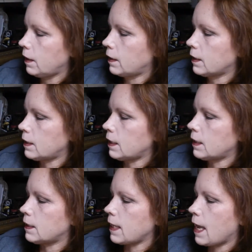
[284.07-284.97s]
This
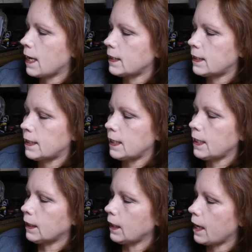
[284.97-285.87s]
is a City
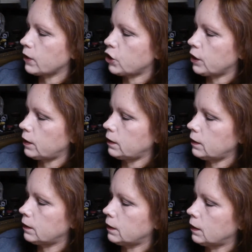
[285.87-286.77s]

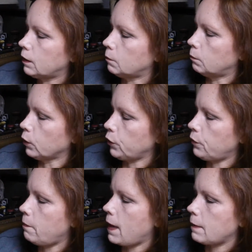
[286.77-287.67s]
Collection
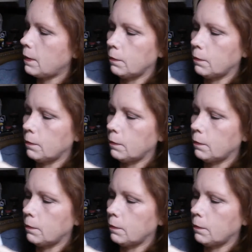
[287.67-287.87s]
Bloom Baby